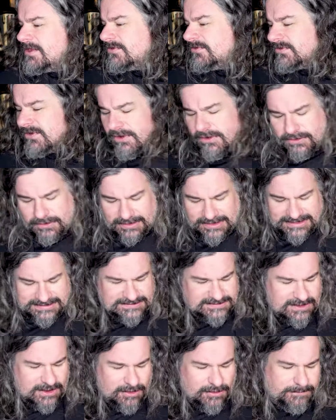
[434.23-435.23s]
So
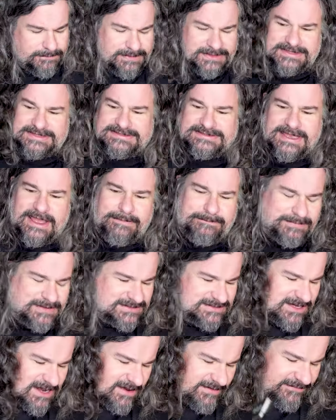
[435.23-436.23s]
let's open this up
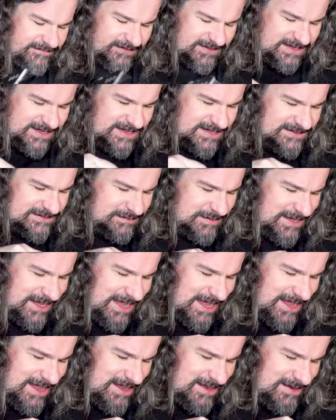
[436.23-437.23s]
as carefully as we
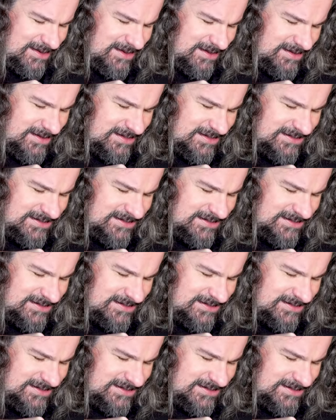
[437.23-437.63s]
can.